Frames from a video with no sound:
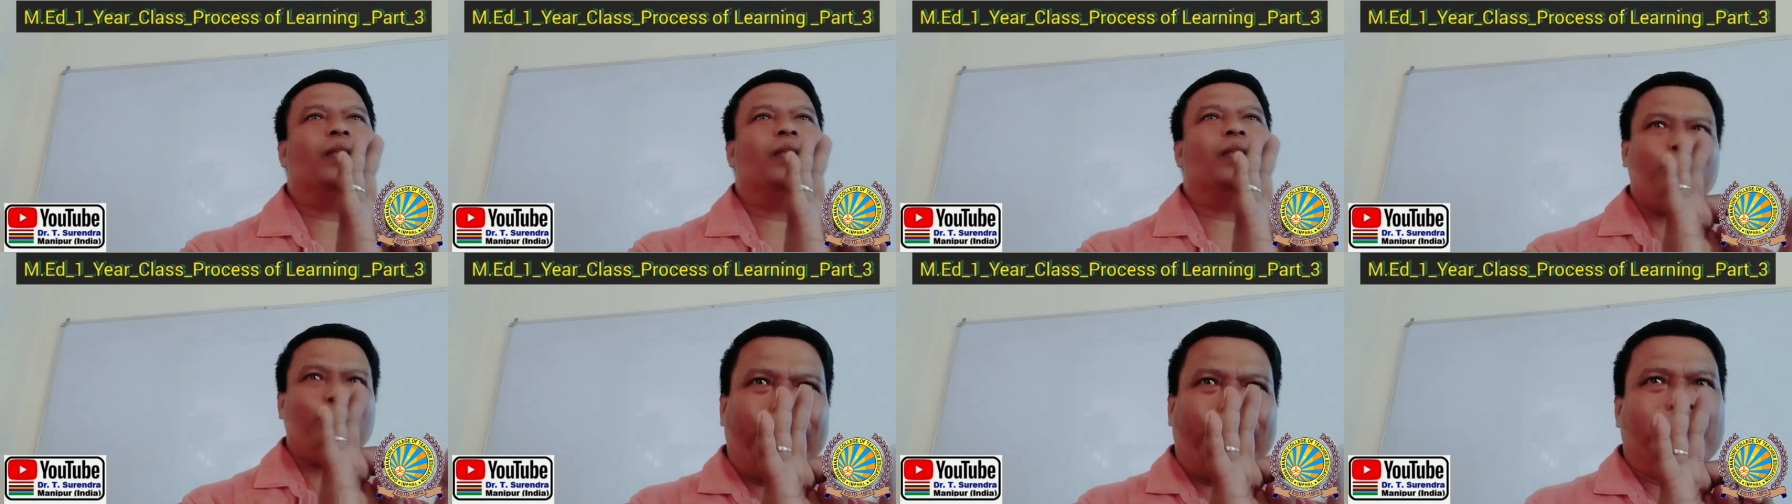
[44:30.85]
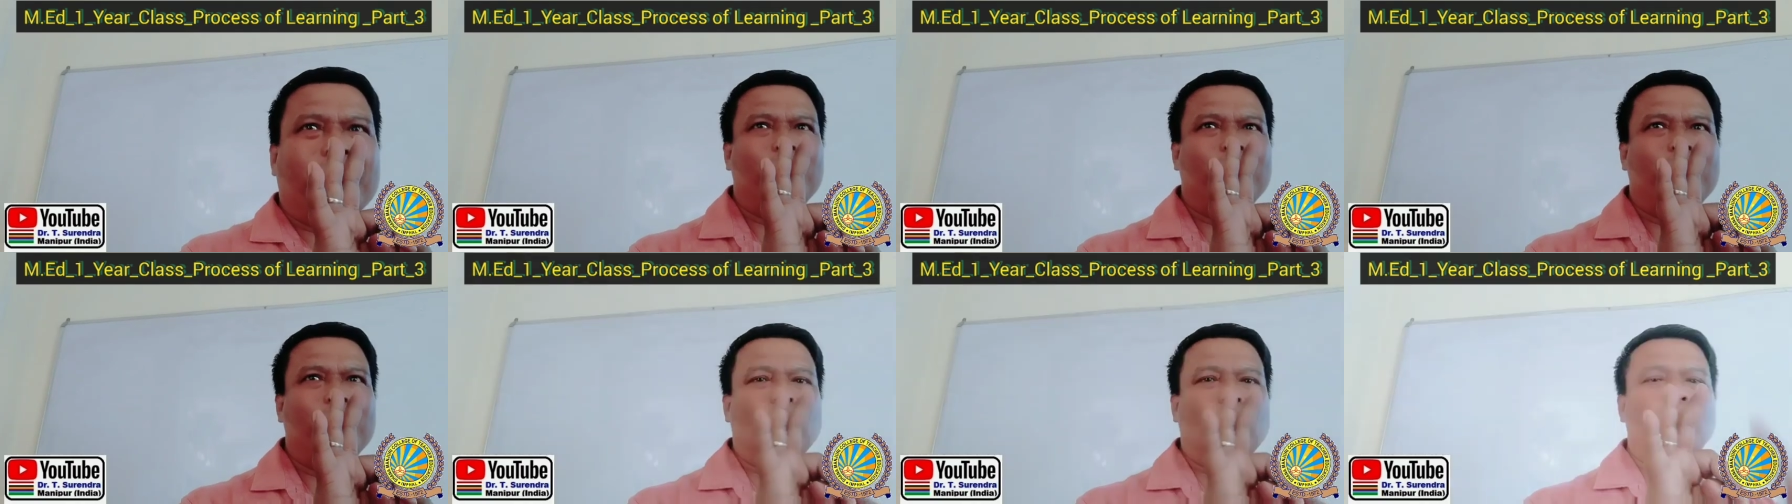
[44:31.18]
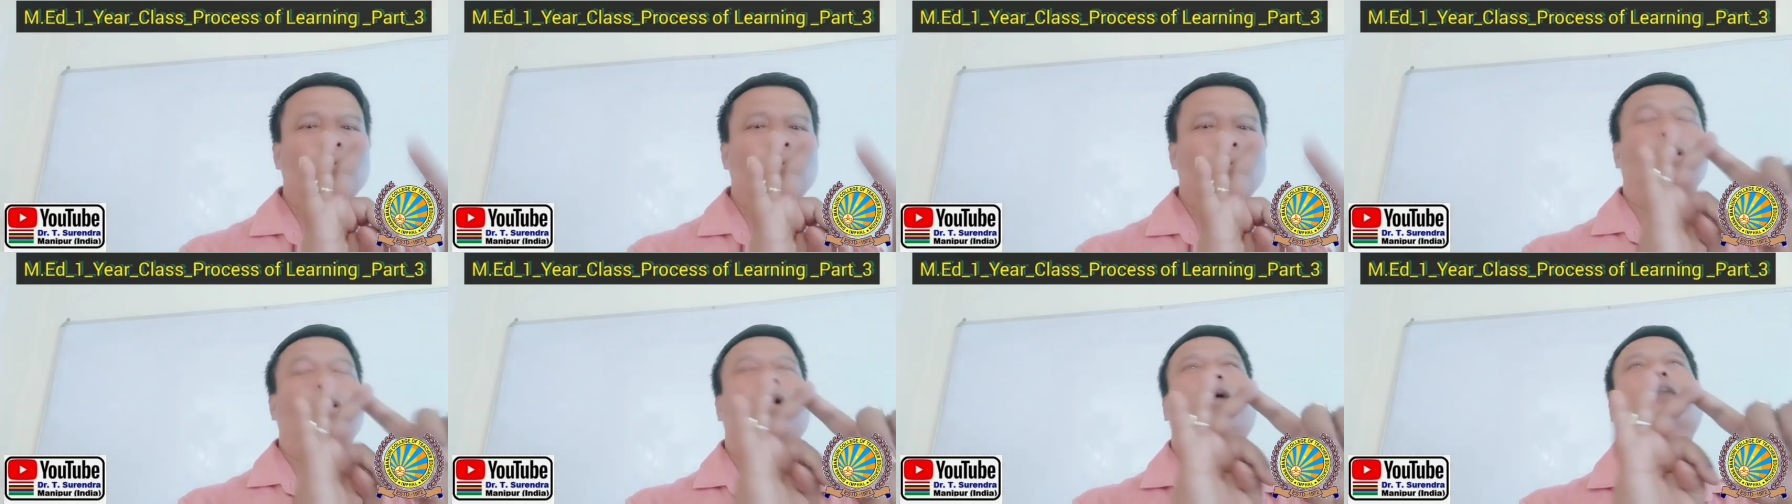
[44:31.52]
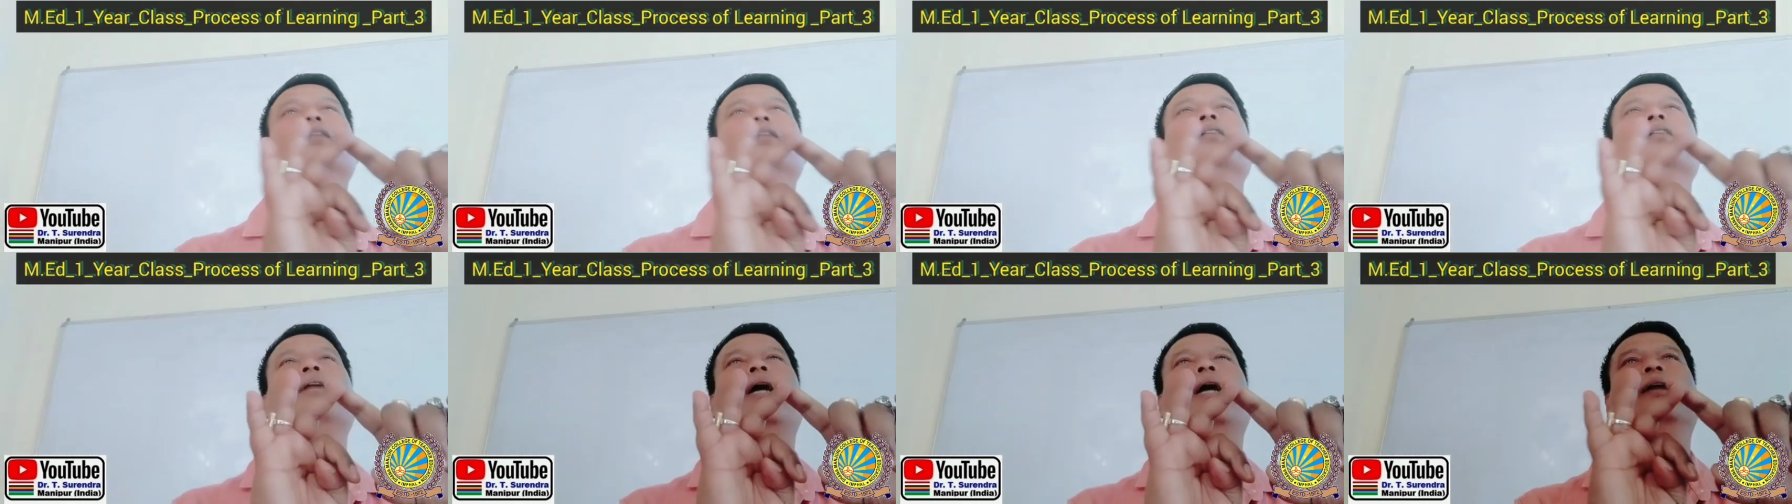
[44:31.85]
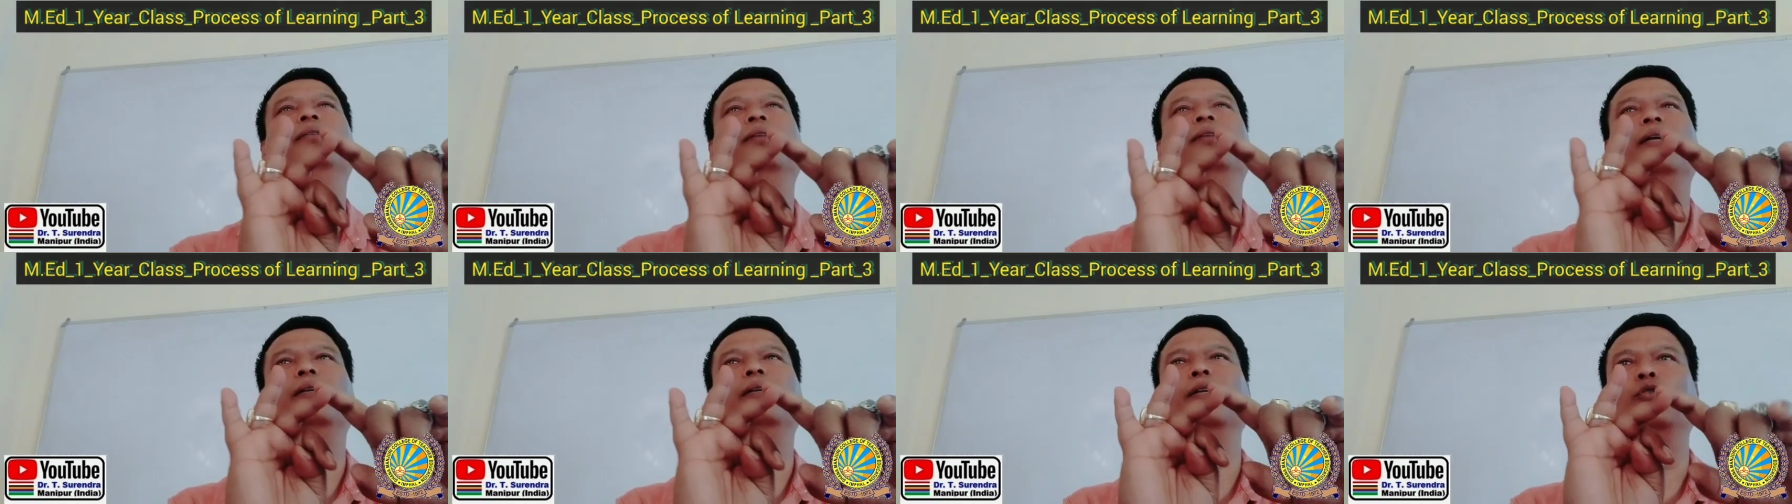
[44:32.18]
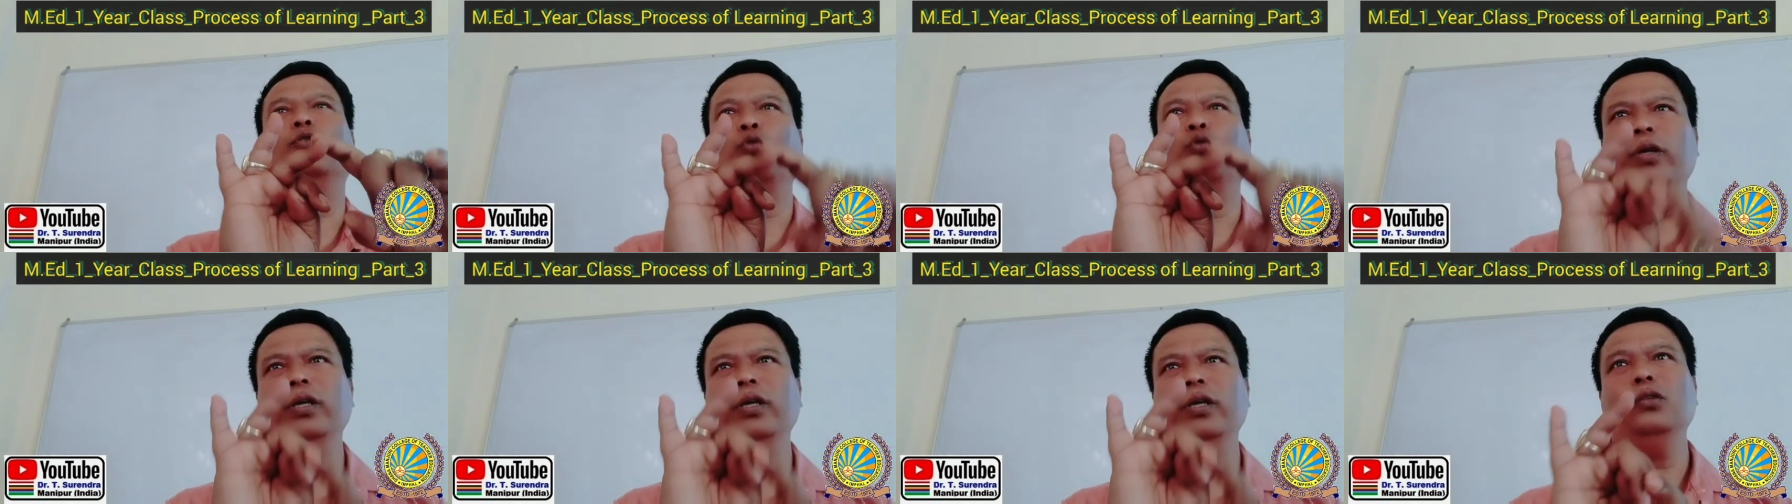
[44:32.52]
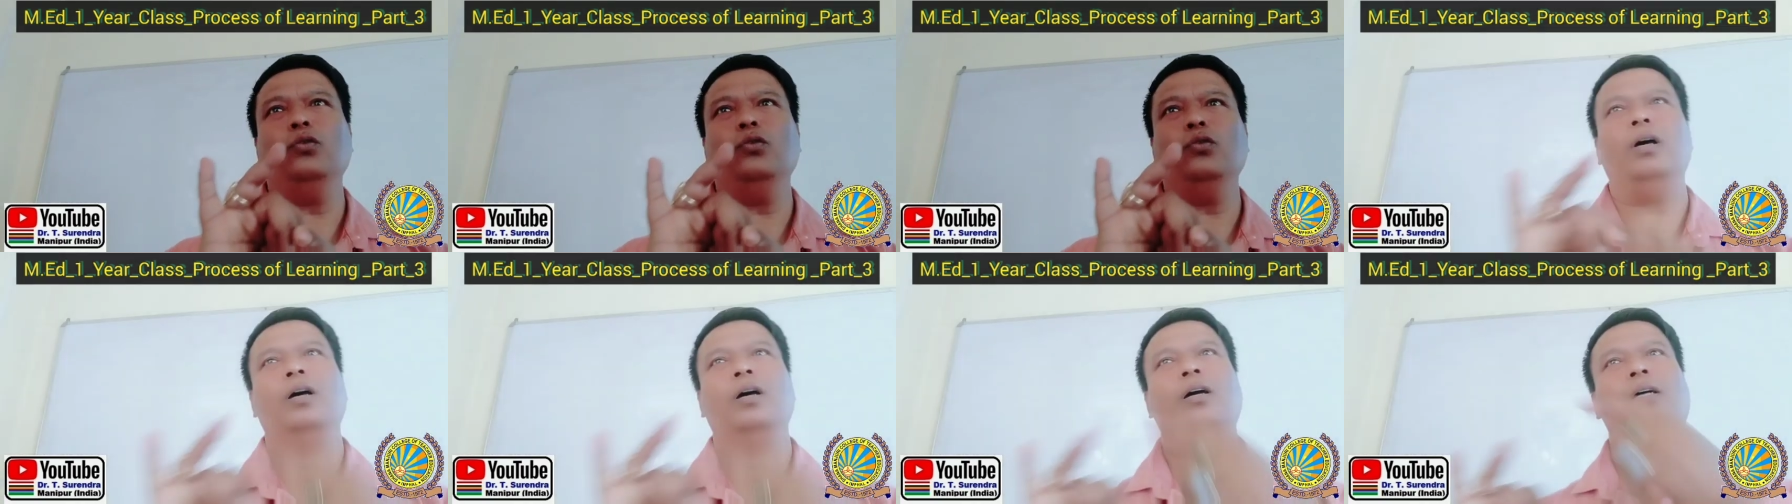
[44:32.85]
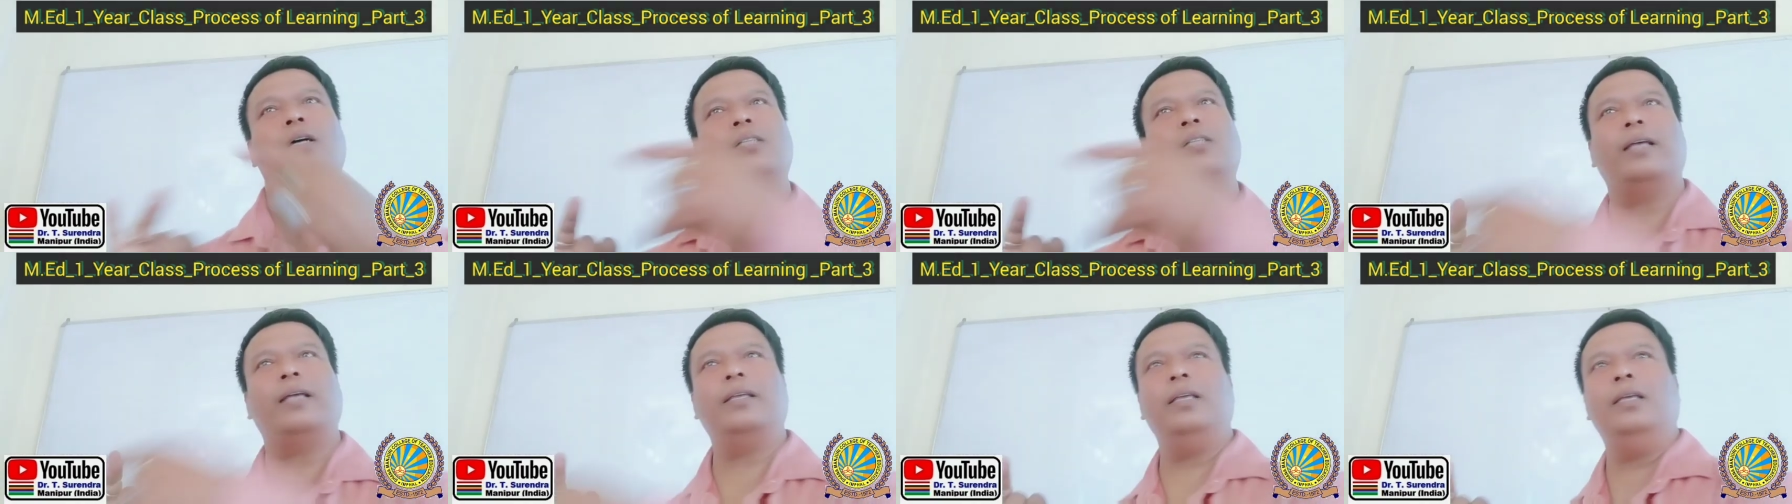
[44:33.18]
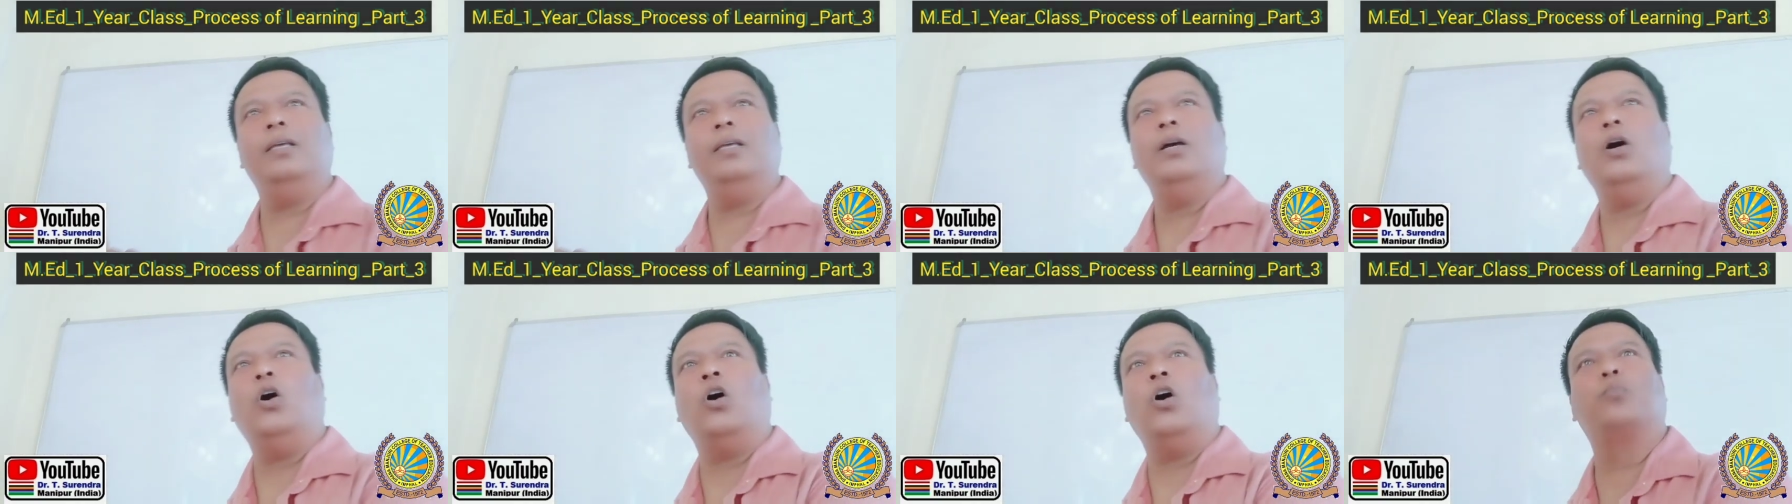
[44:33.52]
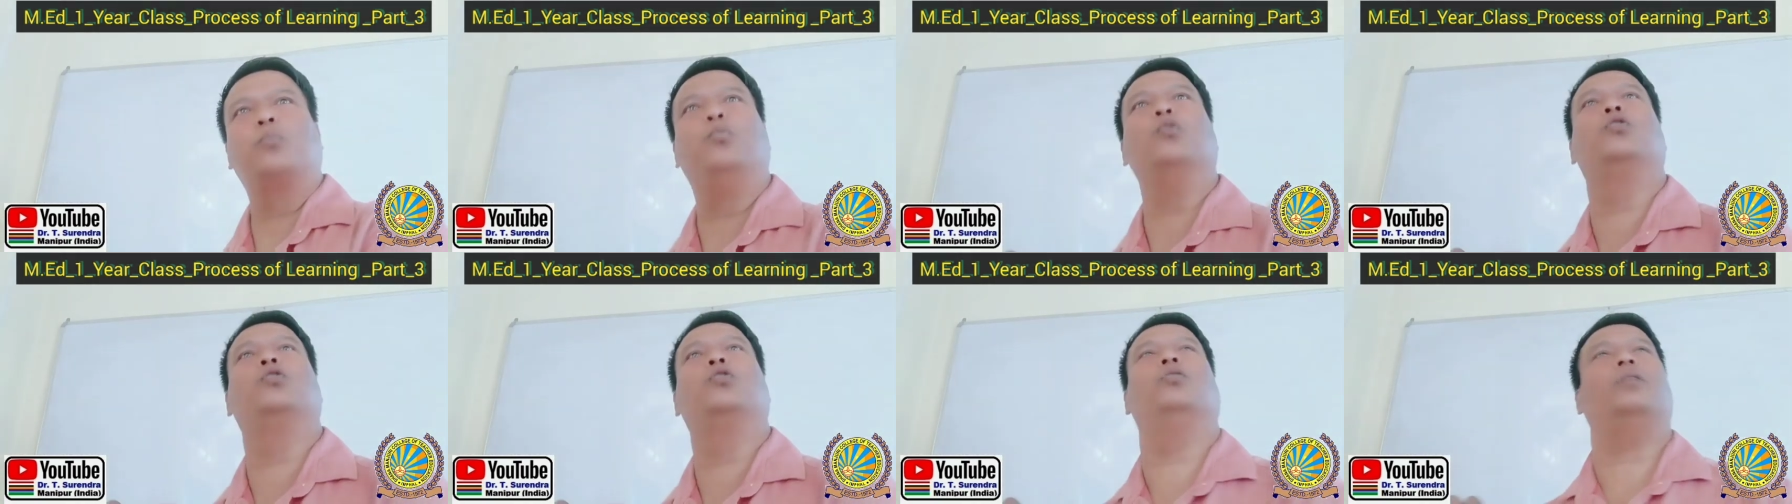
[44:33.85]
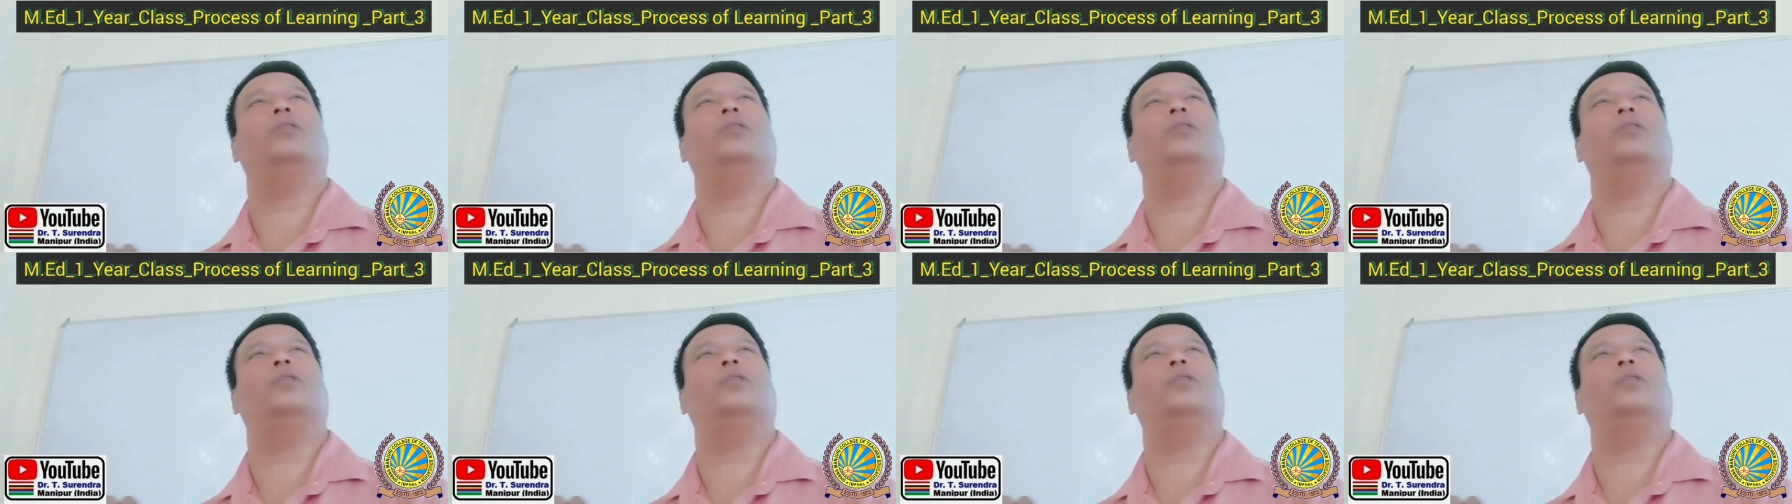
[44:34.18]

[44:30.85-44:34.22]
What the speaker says: effective to and then the doing do na ngasai output to